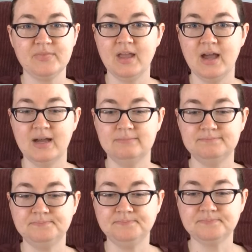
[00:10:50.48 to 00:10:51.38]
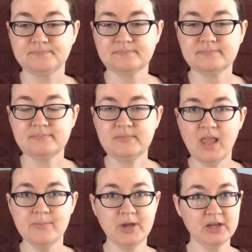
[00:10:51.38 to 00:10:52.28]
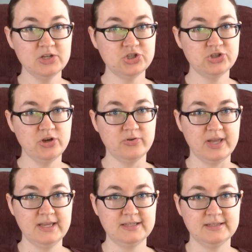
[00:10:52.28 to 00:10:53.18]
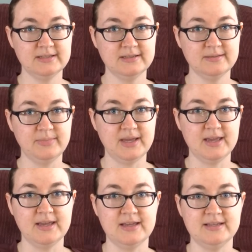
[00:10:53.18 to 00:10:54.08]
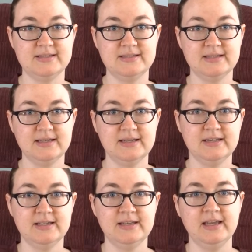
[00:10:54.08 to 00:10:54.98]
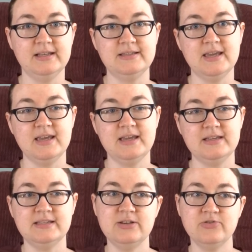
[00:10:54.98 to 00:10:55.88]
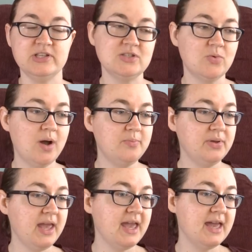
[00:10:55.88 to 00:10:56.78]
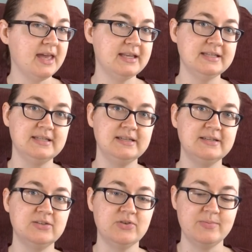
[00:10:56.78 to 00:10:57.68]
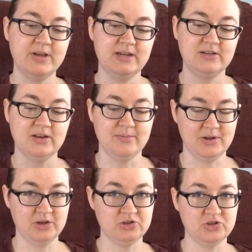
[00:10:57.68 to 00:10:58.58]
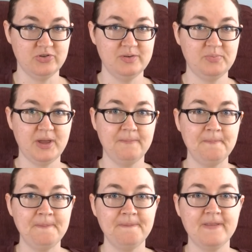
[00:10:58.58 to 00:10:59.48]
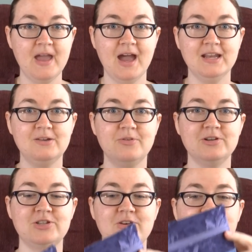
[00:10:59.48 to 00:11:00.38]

I'm not going to show it because it's a secret swap, and so I'm not going to show it. But I did want to show